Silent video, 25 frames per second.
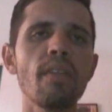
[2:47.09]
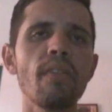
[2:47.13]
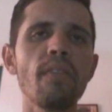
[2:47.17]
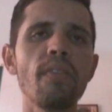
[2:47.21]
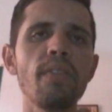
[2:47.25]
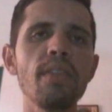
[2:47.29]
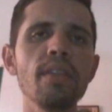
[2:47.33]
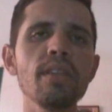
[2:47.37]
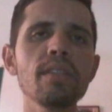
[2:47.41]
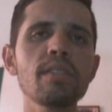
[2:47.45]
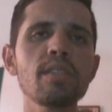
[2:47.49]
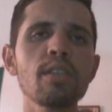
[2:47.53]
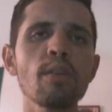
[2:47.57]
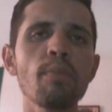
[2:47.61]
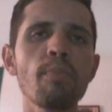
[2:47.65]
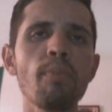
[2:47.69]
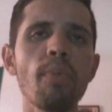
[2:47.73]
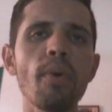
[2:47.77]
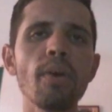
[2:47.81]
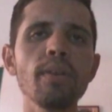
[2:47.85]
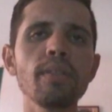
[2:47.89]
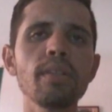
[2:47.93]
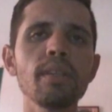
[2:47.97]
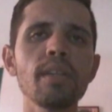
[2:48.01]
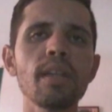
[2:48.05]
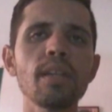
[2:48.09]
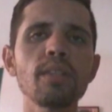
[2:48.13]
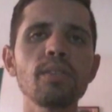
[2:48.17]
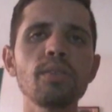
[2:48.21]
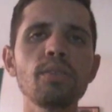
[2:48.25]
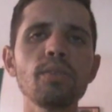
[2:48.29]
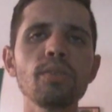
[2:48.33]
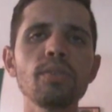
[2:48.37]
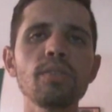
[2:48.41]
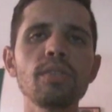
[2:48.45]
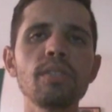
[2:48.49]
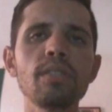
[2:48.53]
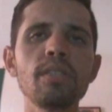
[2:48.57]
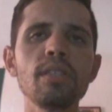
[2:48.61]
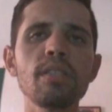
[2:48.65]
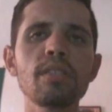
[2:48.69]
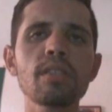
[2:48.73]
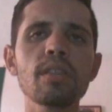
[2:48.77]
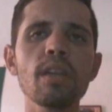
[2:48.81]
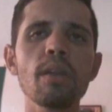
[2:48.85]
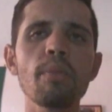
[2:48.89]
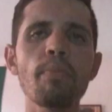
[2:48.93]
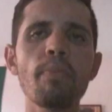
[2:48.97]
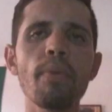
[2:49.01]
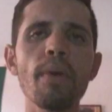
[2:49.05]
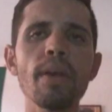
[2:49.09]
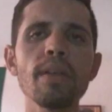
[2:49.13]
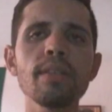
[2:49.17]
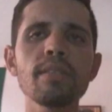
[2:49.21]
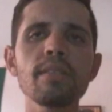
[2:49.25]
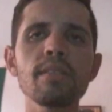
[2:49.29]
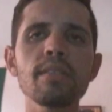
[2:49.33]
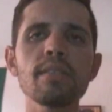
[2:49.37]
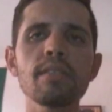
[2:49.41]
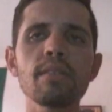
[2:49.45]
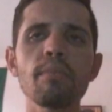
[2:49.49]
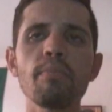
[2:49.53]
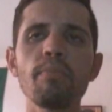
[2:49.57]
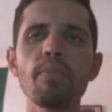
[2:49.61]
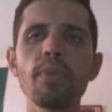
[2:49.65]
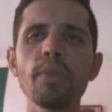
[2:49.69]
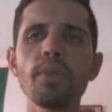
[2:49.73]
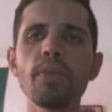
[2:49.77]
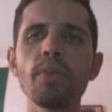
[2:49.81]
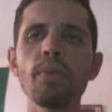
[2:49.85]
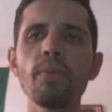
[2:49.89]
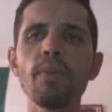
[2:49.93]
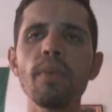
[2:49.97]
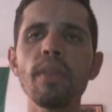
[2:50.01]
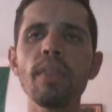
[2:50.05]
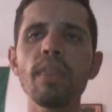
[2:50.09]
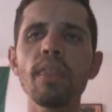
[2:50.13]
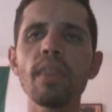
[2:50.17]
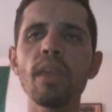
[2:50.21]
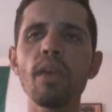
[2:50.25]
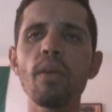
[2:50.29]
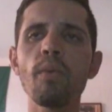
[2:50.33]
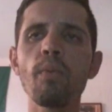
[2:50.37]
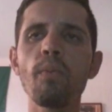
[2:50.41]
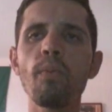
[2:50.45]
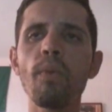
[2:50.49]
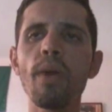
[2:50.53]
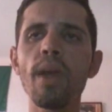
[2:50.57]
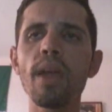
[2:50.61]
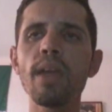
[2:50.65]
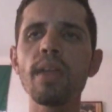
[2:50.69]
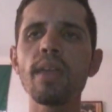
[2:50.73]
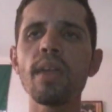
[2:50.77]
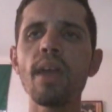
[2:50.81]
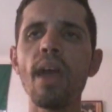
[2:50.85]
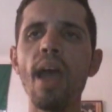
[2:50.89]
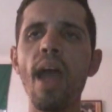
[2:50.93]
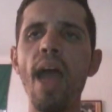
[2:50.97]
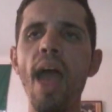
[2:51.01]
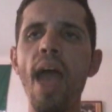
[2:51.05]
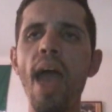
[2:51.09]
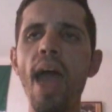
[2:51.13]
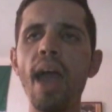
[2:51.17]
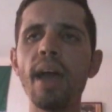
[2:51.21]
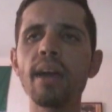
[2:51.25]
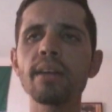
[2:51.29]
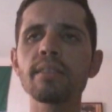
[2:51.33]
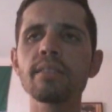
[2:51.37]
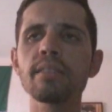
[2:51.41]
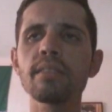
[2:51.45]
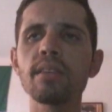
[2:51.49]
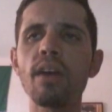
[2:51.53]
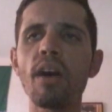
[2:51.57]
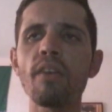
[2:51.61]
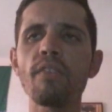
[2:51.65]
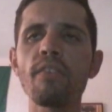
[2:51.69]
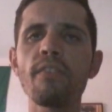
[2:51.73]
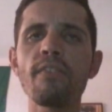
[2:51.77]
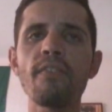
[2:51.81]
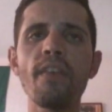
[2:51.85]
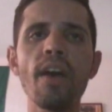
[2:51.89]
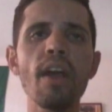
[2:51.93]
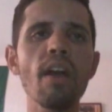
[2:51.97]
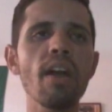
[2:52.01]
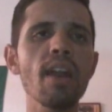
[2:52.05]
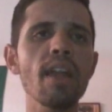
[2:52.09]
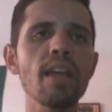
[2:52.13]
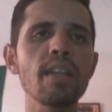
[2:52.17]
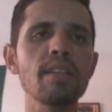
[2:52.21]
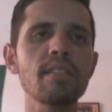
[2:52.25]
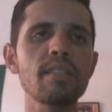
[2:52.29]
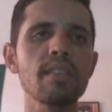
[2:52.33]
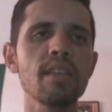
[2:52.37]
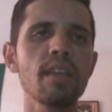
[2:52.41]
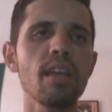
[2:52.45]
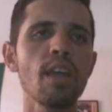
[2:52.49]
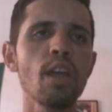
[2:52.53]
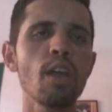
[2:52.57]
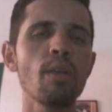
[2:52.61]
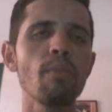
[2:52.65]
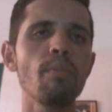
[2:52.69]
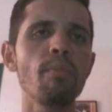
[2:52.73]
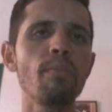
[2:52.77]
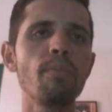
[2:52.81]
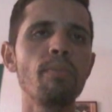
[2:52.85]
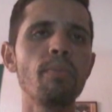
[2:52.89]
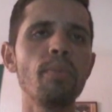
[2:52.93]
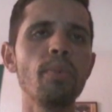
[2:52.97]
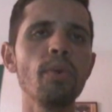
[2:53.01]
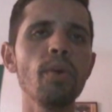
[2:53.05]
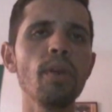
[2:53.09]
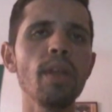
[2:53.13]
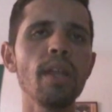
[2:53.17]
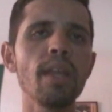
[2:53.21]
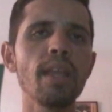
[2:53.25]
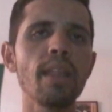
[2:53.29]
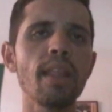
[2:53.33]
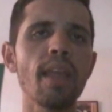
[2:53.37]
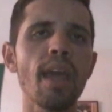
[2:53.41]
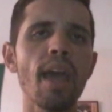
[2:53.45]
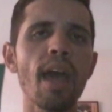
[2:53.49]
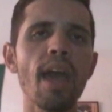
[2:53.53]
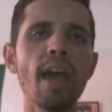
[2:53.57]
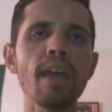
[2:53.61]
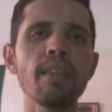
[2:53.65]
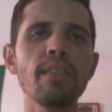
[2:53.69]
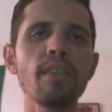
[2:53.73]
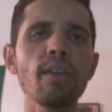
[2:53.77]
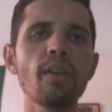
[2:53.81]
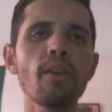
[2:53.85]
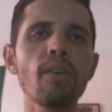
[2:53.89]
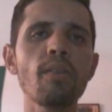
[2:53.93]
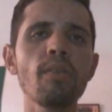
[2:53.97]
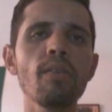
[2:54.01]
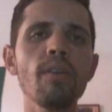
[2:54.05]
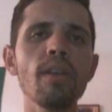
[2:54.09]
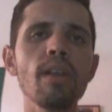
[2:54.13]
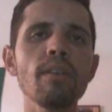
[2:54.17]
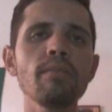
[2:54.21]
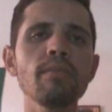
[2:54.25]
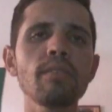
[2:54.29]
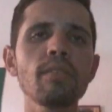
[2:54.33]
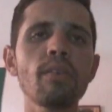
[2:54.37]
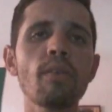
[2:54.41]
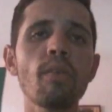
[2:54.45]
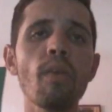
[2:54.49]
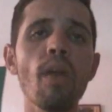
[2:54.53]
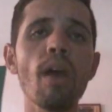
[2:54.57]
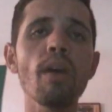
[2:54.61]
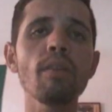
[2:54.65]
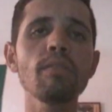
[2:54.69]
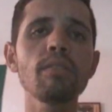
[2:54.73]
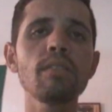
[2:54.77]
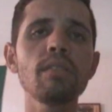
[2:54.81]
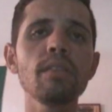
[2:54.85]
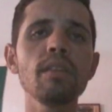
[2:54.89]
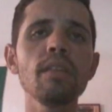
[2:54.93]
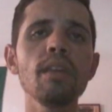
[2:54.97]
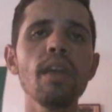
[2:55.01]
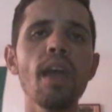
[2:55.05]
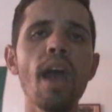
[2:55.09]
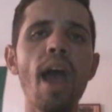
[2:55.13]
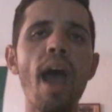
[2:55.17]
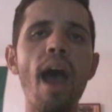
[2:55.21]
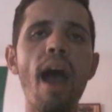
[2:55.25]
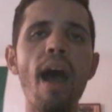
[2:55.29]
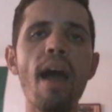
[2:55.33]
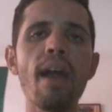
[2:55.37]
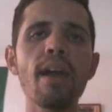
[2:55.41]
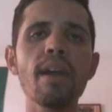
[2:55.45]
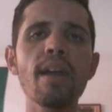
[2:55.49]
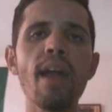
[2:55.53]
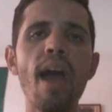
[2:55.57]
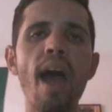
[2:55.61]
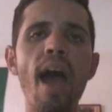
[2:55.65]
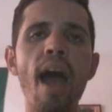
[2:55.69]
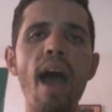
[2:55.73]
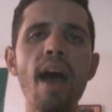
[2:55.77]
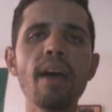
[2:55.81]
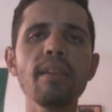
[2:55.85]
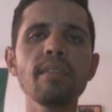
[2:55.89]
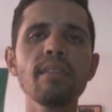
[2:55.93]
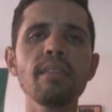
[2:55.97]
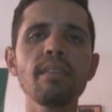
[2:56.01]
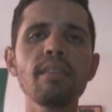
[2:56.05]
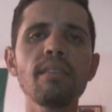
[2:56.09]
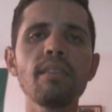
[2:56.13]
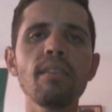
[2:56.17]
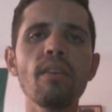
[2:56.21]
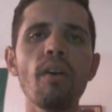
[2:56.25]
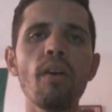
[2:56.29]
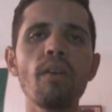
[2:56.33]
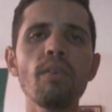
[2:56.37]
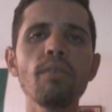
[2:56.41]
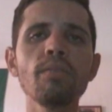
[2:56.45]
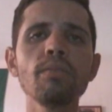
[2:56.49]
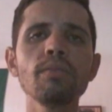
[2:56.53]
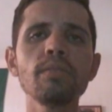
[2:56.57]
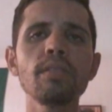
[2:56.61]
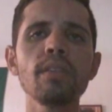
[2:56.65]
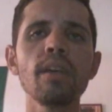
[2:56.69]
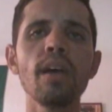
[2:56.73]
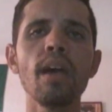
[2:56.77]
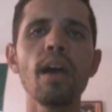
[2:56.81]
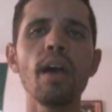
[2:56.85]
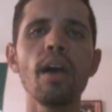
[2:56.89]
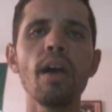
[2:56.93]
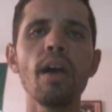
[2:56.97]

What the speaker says: This pointed to discrepancies between the way acts of violence, bullying, and cruelty are handled